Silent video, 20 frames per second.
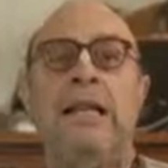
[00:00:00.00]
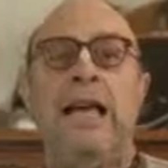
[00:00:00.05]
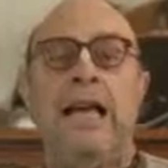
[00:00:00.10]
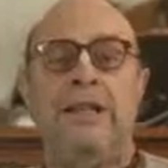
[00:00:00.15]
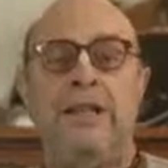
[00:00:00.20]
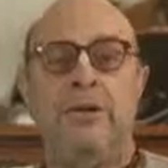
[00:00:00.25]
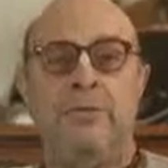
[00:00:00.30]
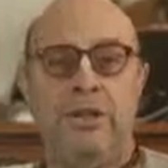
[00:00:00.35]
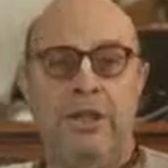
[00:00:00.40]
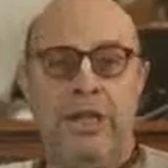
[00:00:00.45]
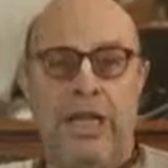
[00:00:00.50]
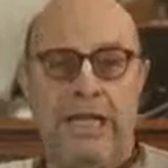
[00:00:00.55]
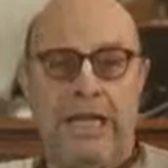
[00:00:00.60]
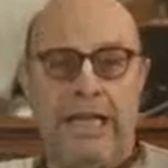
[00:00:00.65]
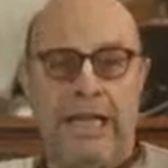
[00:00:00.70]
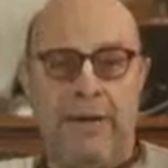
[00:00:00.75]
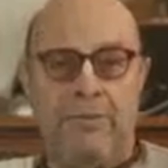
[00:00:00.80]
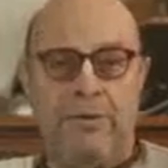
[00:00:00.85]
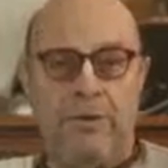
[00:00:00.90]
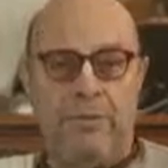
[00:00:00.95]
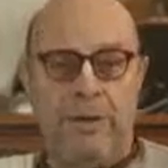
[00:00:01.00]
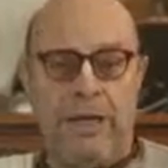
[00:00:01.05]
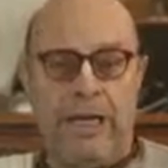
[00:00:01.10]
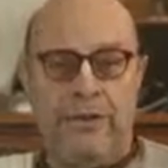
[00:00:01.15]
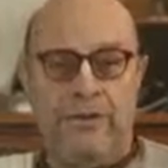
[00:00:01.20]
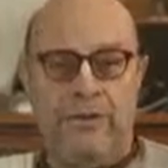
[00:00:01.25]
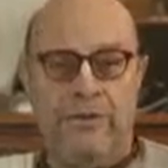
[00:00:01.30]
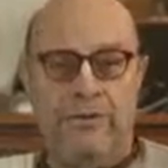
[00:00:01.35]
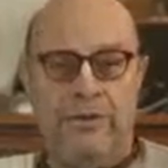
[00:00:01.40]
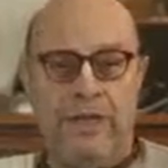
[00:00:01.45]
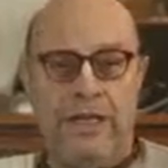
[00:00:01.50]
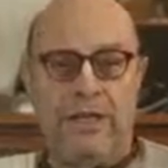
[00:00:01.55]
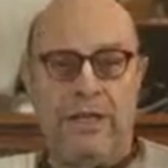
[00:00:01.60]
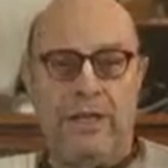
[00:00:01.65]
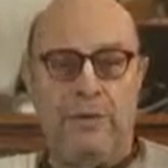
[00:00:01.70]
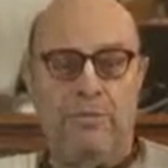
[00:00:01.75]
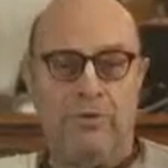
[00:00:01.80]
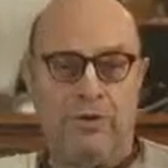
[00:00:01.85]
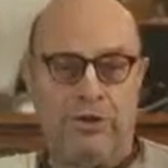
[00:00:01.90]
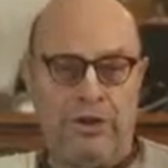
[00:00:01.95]
and they were taking up the path of
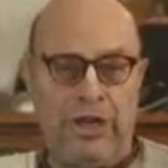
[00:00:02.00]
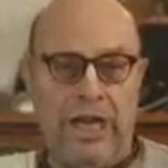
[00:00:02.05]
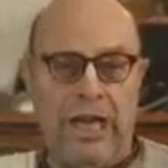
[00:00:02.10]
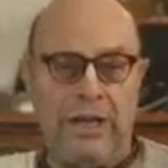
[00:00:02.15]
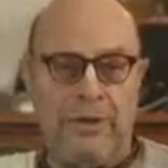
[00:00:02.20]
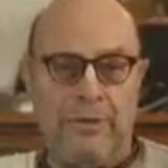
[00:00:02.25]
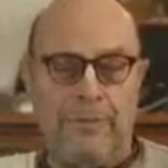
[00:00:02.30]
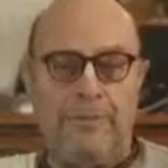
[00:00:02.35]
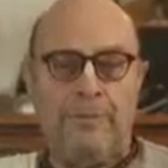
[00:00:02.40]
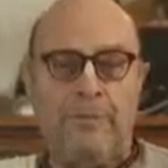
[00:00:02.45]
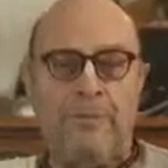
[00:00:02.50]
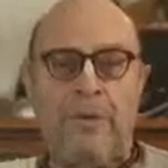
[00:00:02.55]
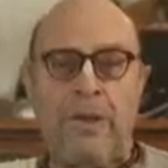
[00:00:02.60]
eating prasadam.